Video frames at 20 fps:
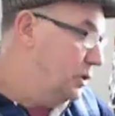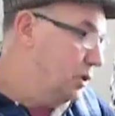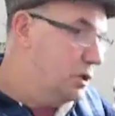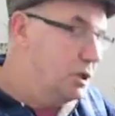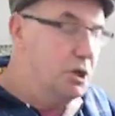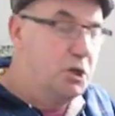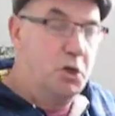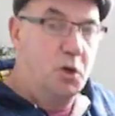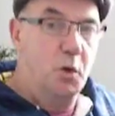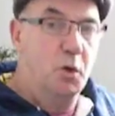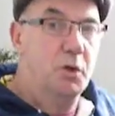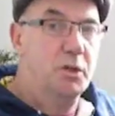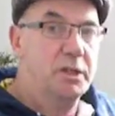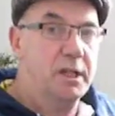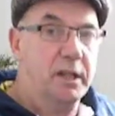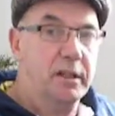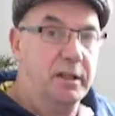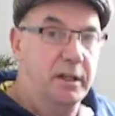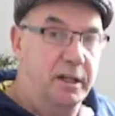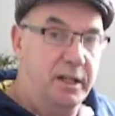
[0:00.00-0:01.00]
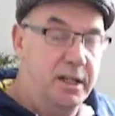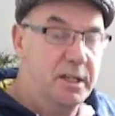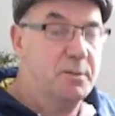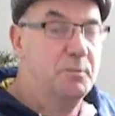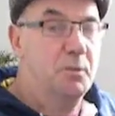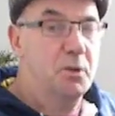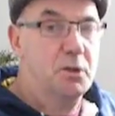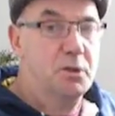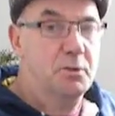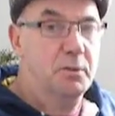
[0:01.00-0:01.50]
And just to show you that it
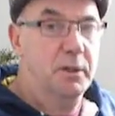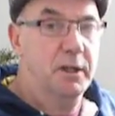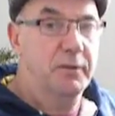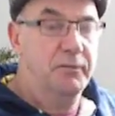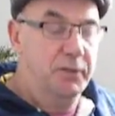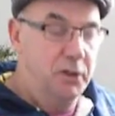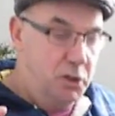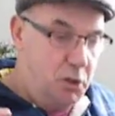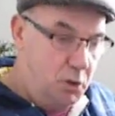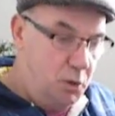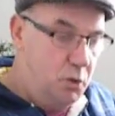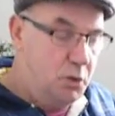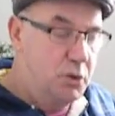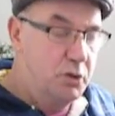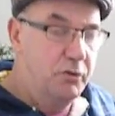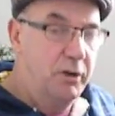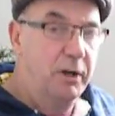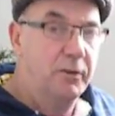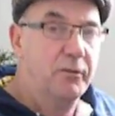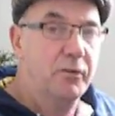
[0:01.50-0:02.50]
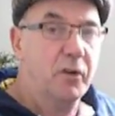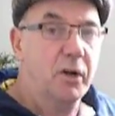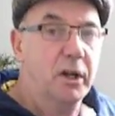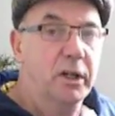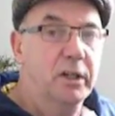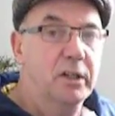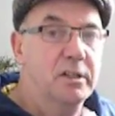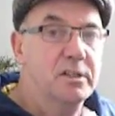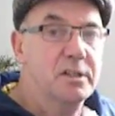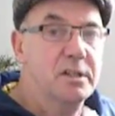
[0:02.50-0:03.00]
is possible, if you choose the right
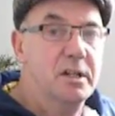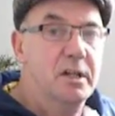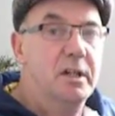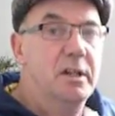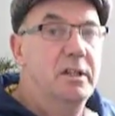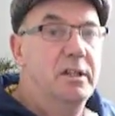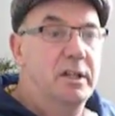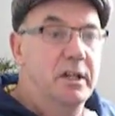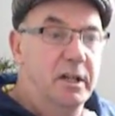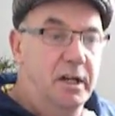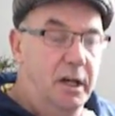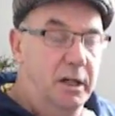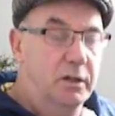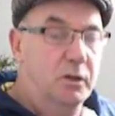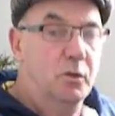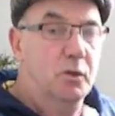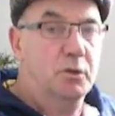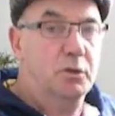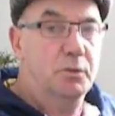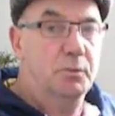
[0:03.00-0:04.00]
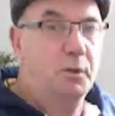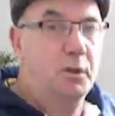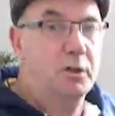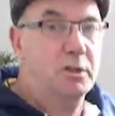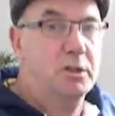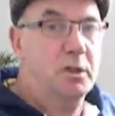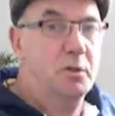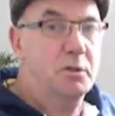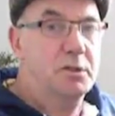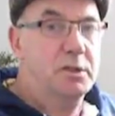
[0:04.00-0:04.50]
varieties, you can grow
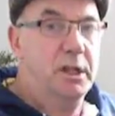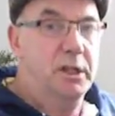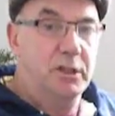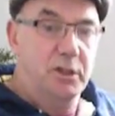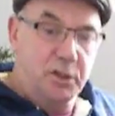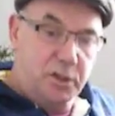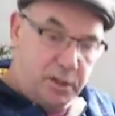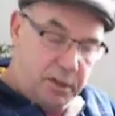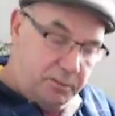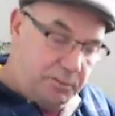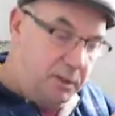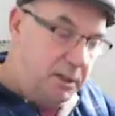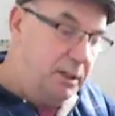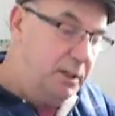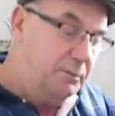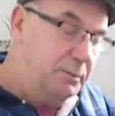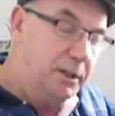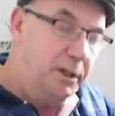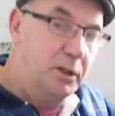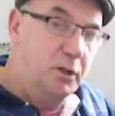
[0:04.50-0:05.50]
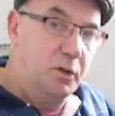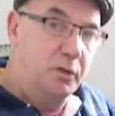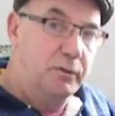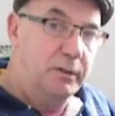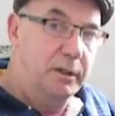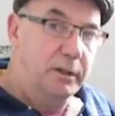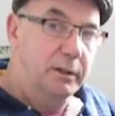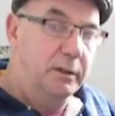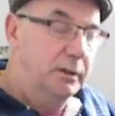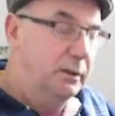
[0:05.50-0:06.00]
tomatoes outside. Just give them a little bit of
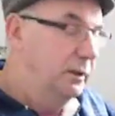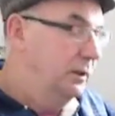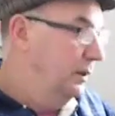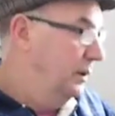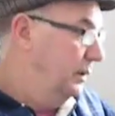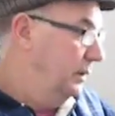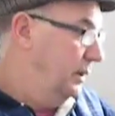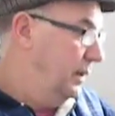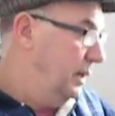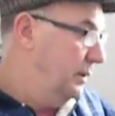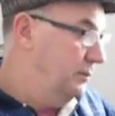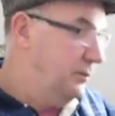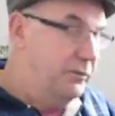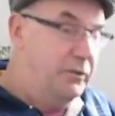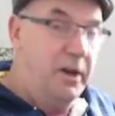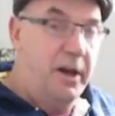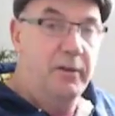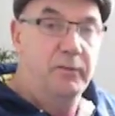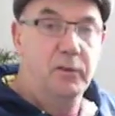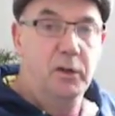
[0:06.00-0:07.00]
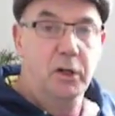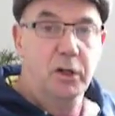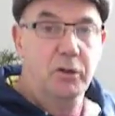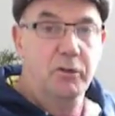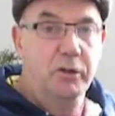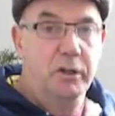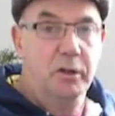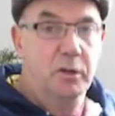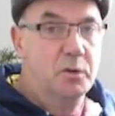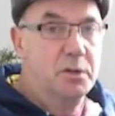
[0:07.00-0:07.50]
cover. If you haven't
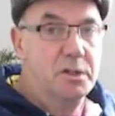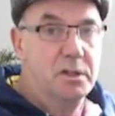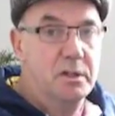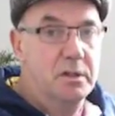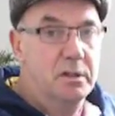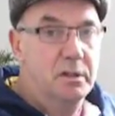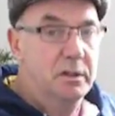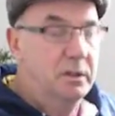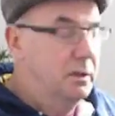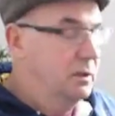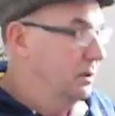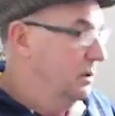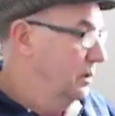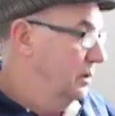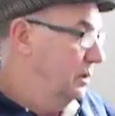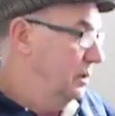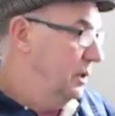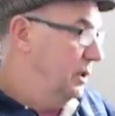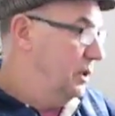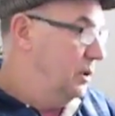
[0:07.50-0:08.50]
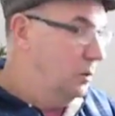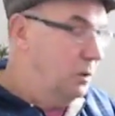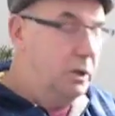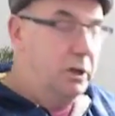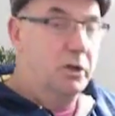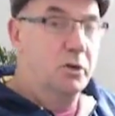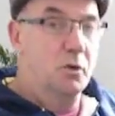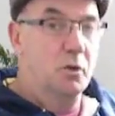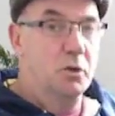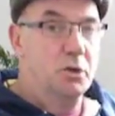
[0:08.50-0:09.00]
got a greenhouse and you
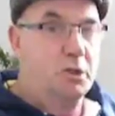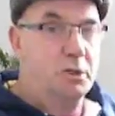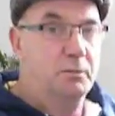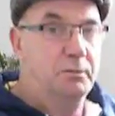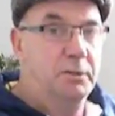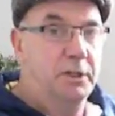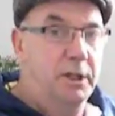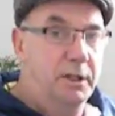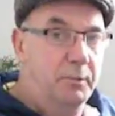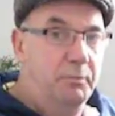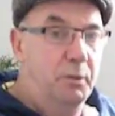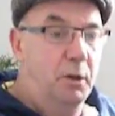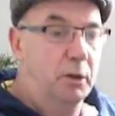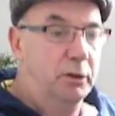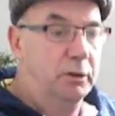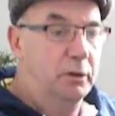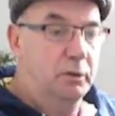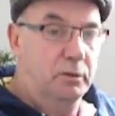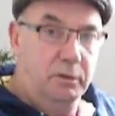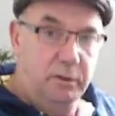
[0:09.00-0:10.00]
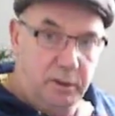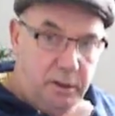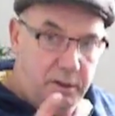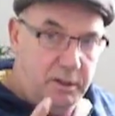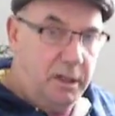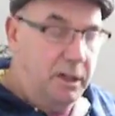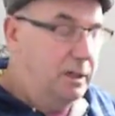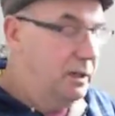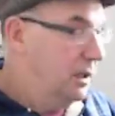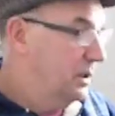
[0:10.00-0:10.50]
want to grow some in a pot,
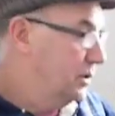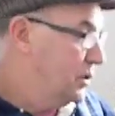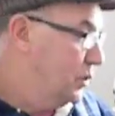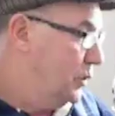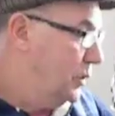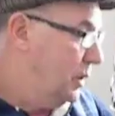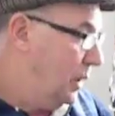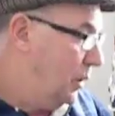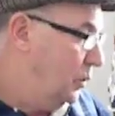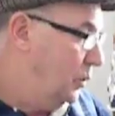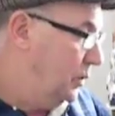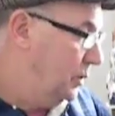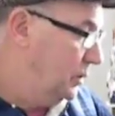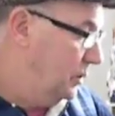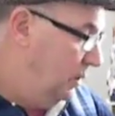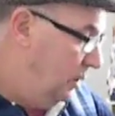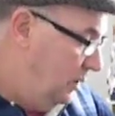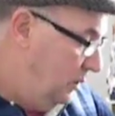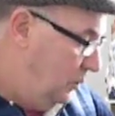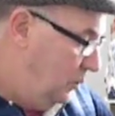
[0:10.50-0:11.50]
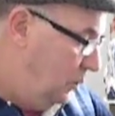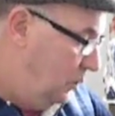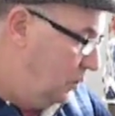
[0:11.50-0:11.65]
and then I'll show you how we'll